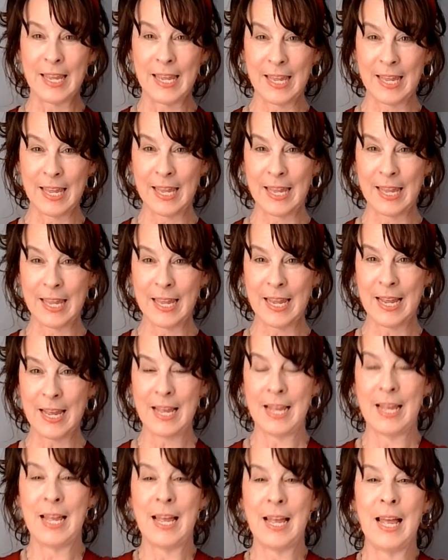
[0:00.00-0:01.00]
He
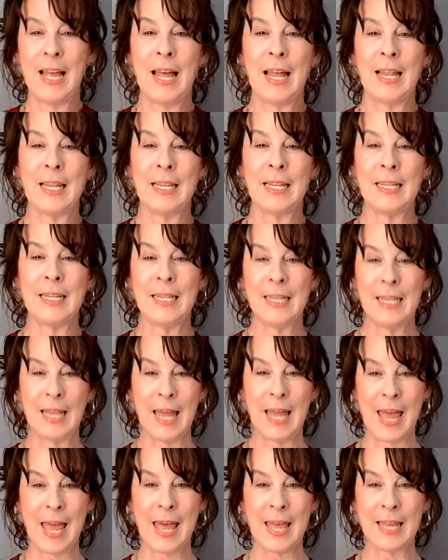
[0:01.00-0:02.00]

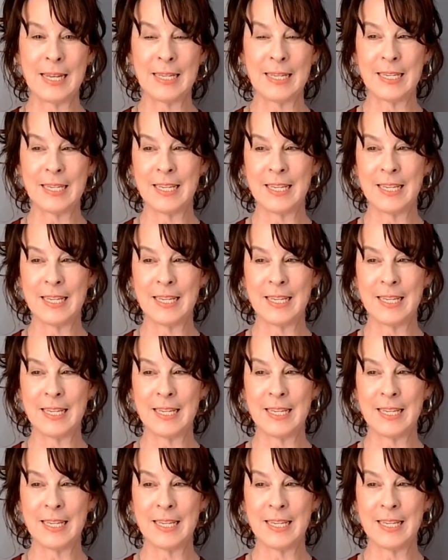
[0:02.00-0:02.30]
let